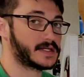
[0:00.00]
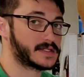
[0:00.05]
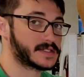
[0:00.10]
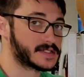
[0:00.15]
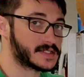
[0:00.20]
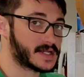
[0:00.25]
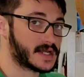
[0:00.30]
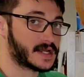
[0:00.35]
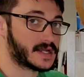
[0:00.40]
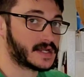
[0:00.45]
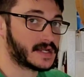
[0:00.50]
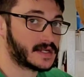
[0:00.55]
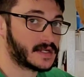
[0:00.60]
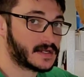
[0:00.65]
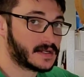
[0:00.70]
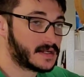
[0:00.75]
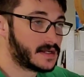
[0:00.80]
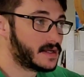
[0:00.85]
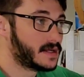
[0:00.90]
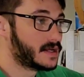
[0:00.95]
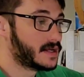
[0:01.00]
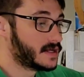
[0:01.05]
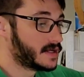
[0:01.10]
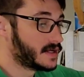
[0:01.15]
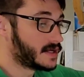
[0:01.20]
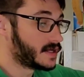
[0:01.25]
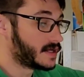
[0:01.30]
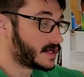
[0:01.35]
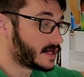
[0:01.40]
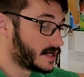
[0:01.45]
to stay
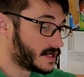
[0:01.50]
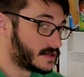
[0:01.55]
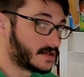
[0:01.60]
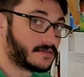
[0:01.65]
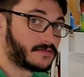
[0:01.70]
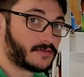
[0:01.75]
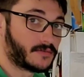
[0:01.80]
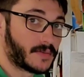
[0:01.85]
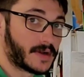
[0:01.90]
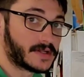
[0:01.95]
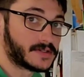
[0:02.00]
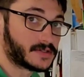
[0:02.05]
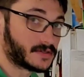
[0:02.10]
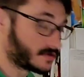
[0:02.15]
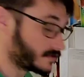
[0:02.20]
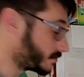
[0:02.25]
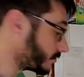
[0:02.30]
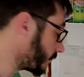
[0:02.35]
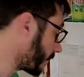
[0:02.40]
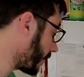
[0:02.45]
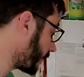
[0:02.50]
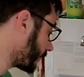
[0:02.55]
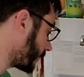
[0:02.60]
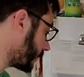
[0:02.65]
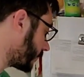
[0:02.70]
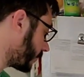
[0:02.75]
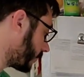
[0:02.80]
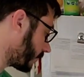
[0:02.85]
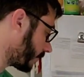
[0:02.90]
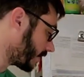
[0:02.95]
in the fermenter throughout
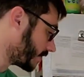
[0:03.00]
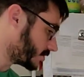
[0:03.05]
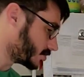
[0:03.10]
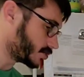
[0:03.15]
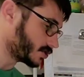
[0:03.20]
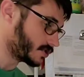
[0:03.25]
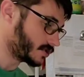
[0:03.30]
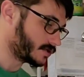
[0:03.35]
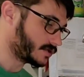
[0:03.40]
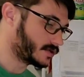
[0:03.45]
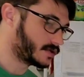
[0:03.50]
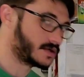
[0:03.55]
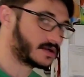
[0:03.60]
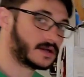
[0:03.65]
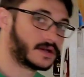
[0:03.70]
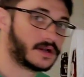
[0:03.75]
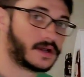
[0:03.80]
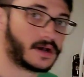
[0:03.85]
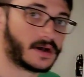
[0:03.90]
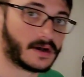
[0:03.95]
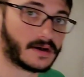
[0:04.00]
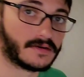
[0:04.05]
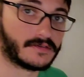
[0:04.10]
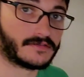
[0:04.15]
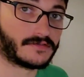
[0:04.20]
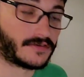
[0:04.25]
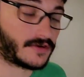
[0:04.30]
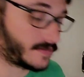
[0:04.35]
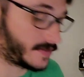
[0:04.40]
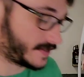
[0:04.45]
the duration of
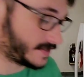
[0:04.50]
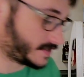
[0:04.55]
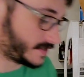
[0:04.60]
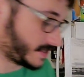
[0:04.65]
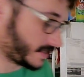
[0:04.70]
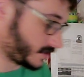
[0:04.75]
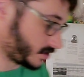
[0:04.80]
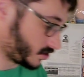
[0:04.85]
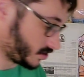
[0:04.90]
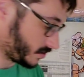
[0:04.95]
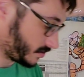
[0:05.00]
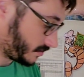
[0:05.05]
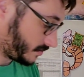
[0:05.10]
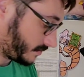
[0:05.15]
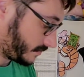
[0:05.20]
fermentation.